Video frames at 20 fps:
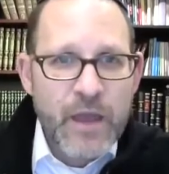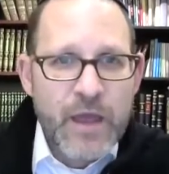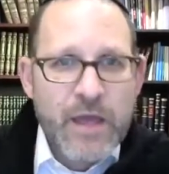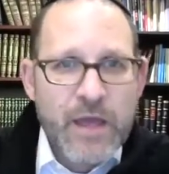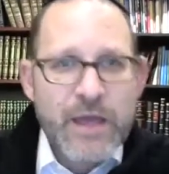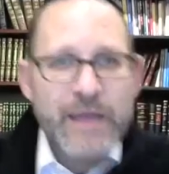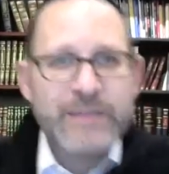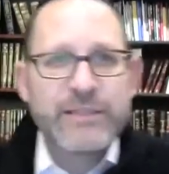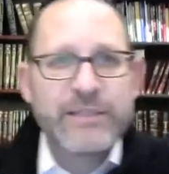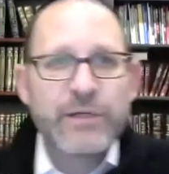
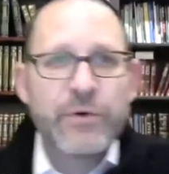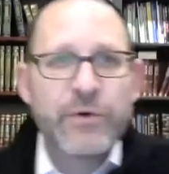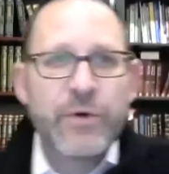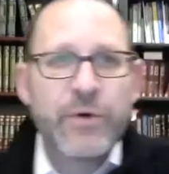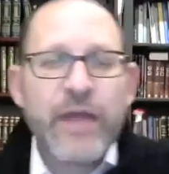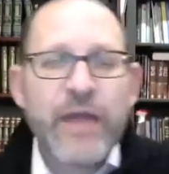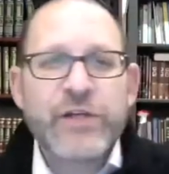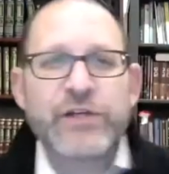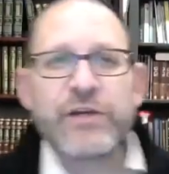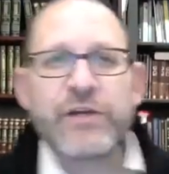It's the
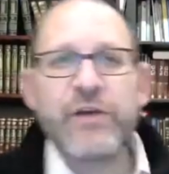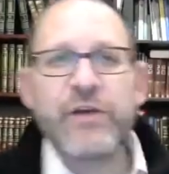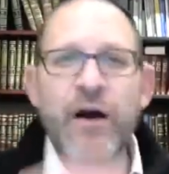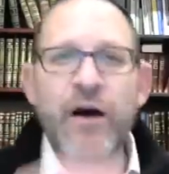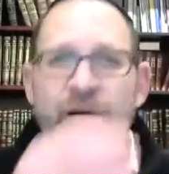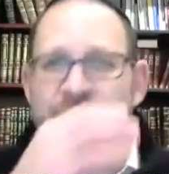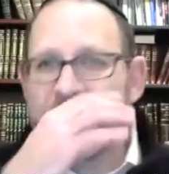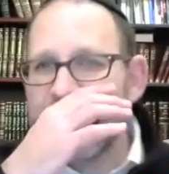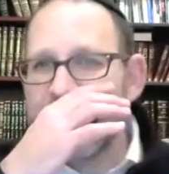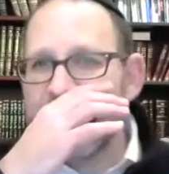creation
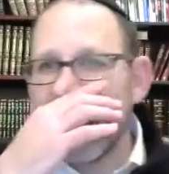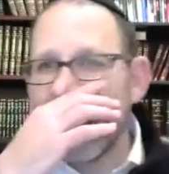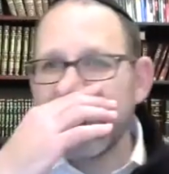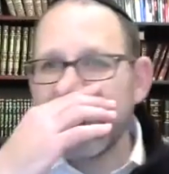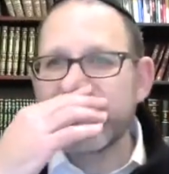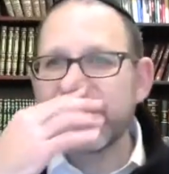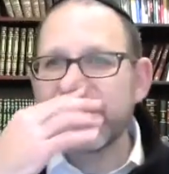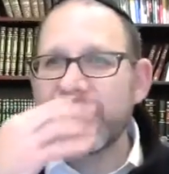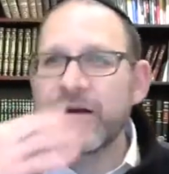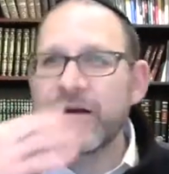of Klal
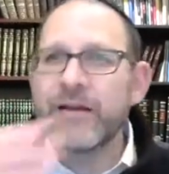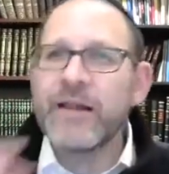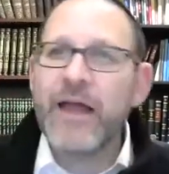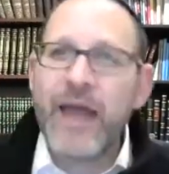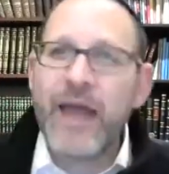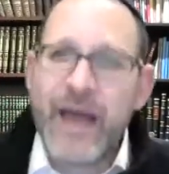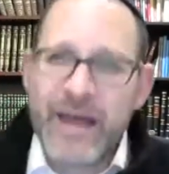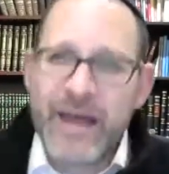Yisrael.